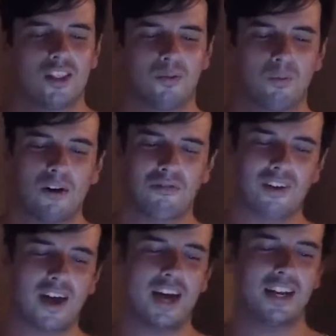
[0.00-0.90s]
The
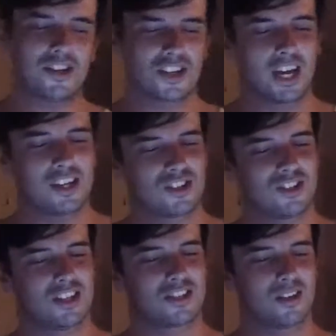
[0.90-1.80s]
welfare and education
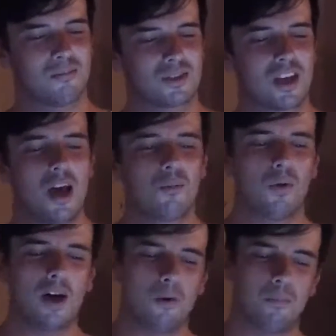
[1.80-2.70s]
systems
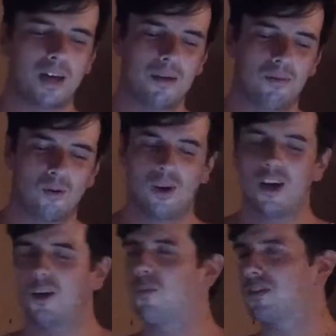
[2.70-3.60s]
will help people
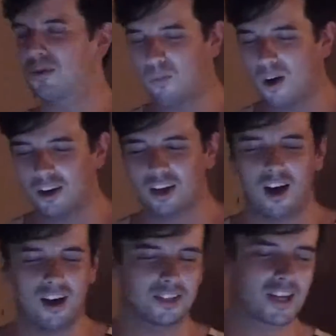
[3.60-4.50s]
who want to work
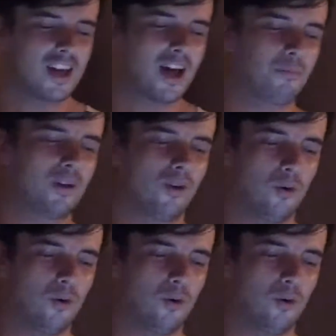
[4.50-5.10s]
hard, and we are